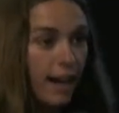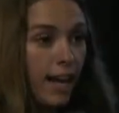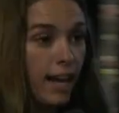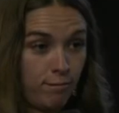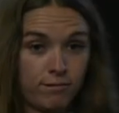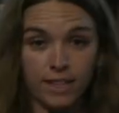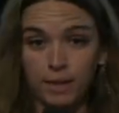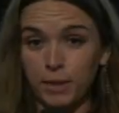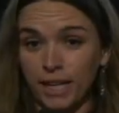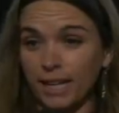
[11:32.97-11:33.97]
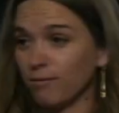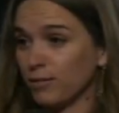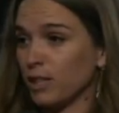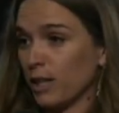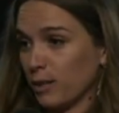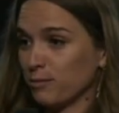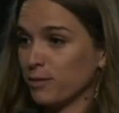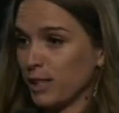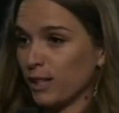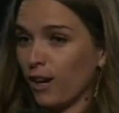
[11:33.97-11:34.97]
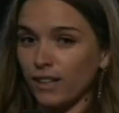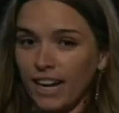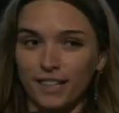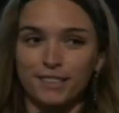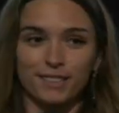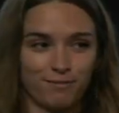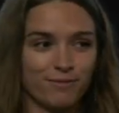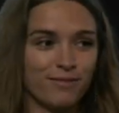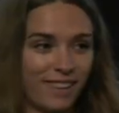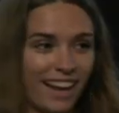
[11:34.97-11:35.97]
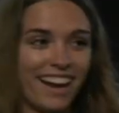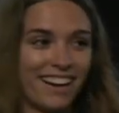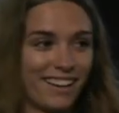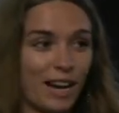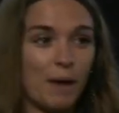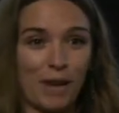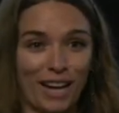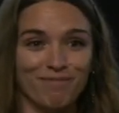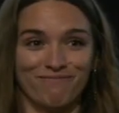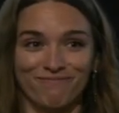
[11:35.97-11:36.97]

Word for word: right? Anybody? No? You're all liars? Like, come on.